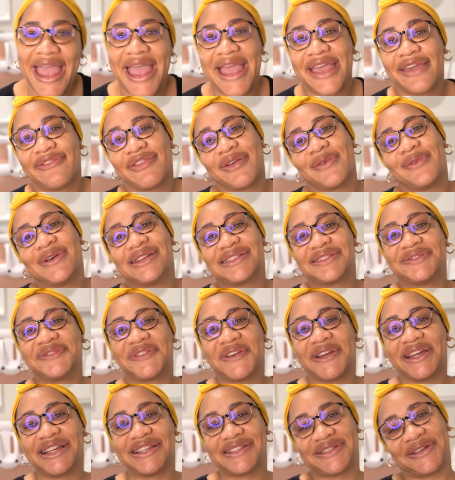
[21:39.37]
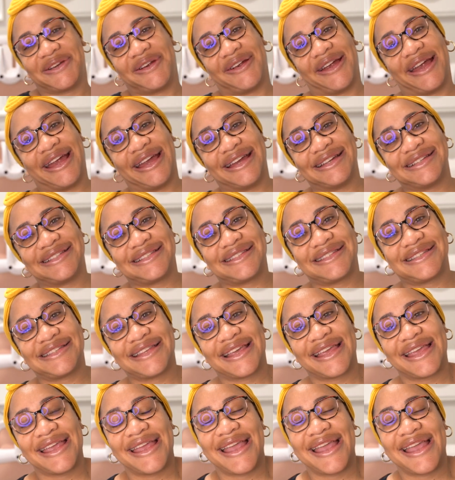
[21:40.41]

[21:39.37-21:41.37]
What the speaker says: If it wasn't for his grace,